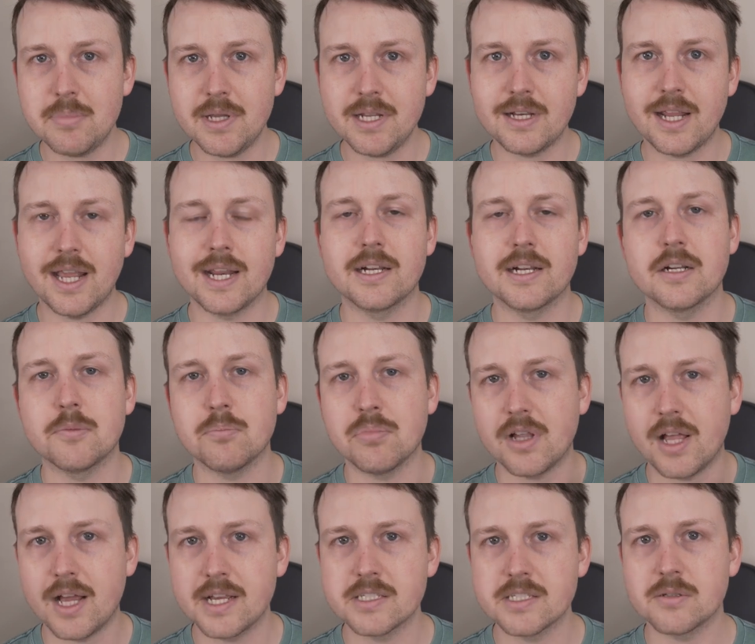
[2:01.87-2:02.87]
it and it
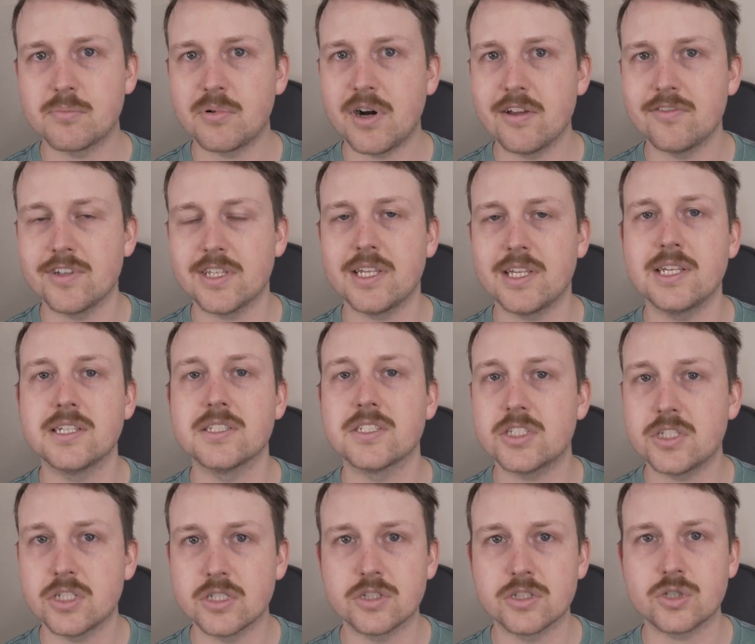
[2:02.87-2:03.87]
applies the private keys
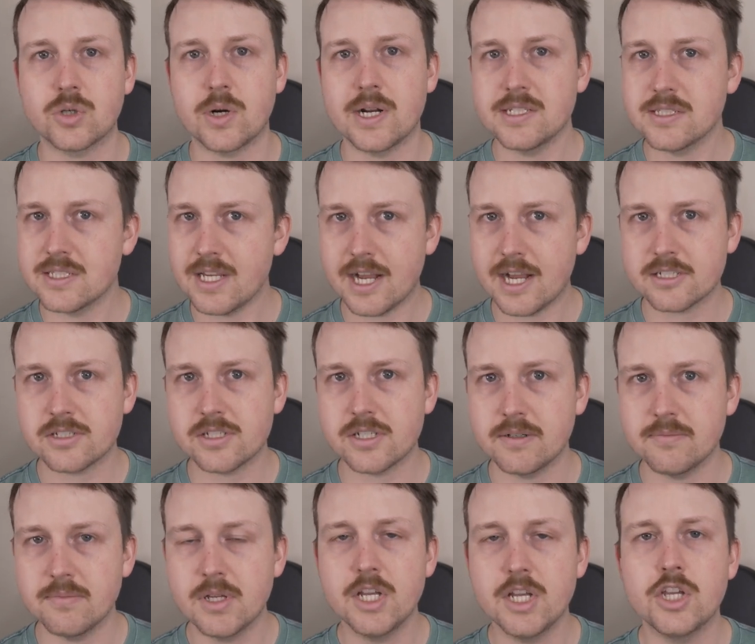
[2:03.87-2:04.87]
to the transaction.